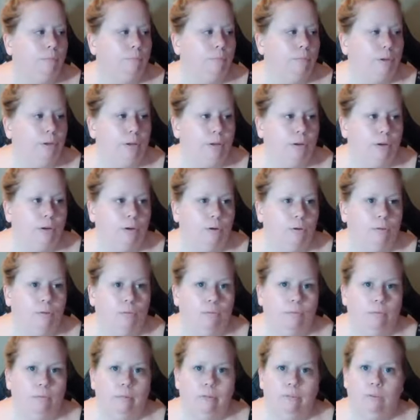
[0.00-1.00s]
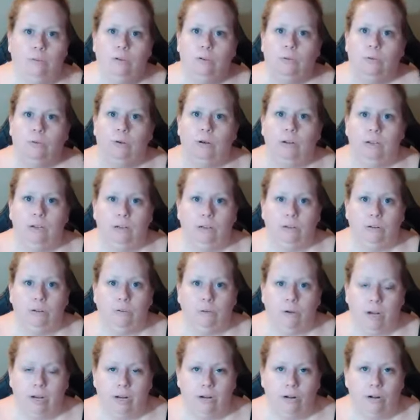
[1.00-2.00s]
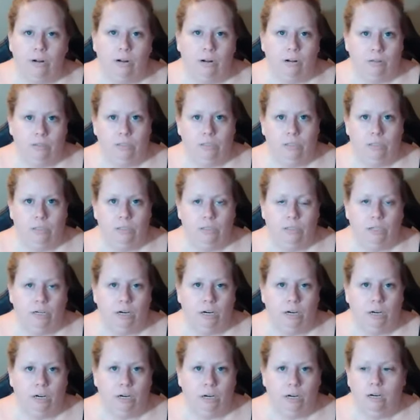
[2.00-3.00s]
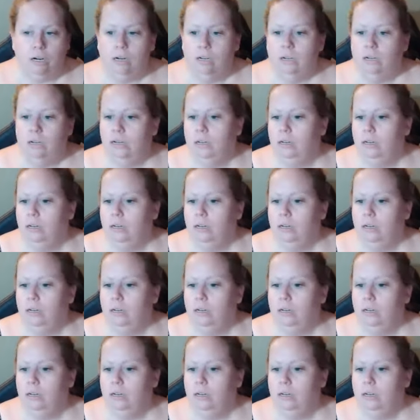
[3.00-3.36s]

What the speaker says: You know, if you're going to create an altar to her,